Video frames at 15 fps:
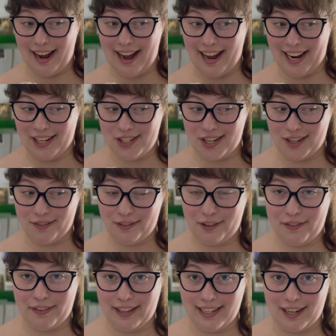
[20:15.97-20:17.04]
I cheer for the
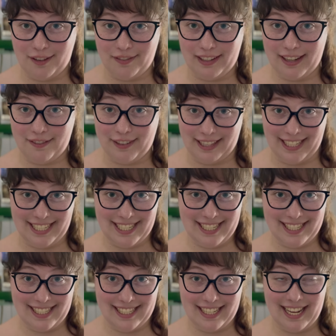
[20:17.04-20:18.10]
Philadelphia Phillies.